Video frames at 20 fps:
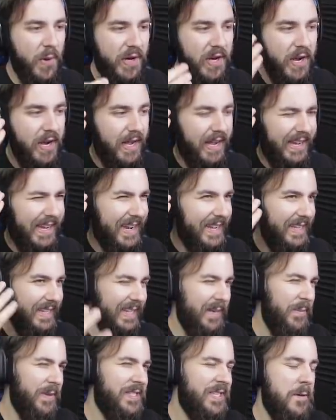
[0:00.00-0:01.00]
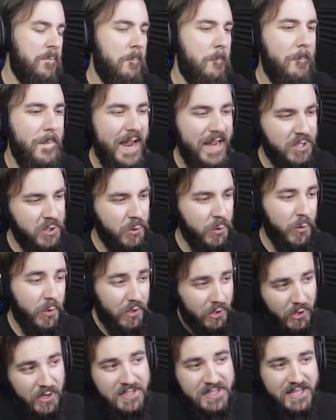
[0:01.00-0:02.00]
we got like unlimited metal
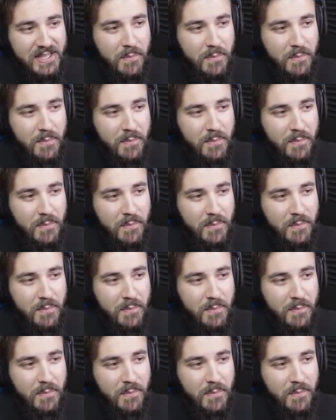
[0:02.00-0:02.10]
close